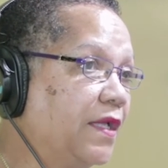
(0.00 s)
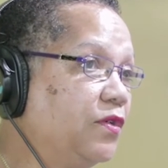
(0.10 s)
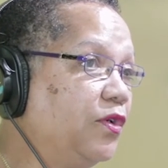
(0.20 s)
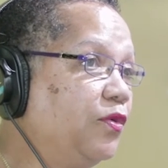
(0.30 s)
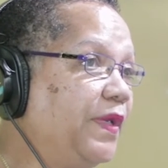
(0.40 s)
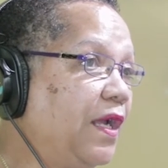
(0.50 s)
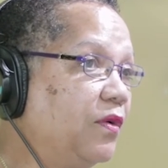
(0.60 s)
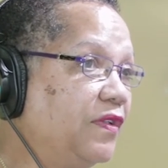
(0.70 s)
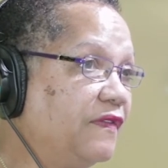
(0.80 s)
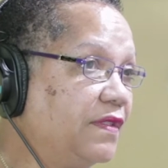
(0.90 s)
So it will be
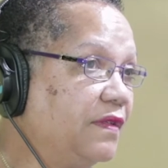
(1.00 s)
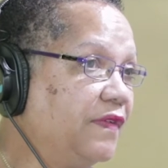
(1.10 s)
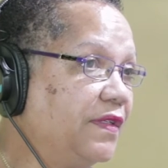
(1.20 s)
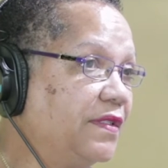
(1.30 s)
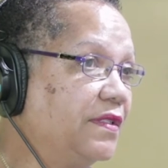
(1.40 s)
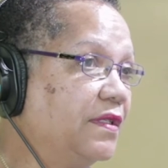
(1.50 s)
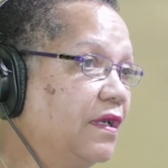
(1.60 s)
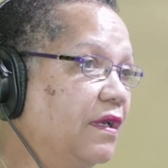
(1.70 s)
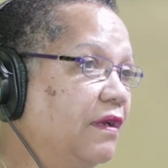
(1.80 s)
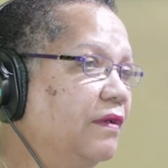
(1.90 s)
out of service
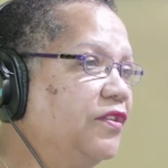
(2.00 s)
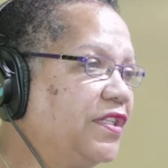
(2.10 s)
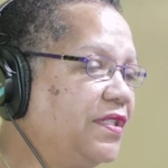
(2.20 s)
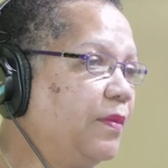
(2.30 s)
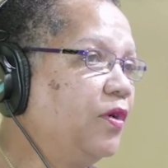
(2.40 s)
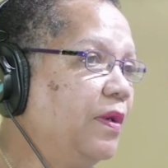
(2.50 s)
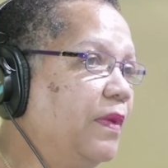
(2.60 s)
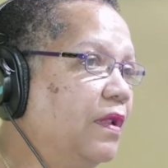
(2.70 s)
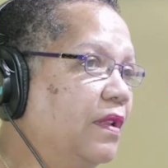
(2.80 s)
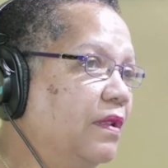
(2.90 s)
just about a
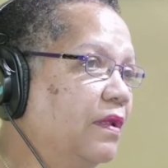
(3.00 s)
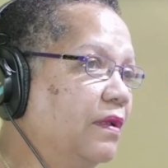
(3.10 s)
month.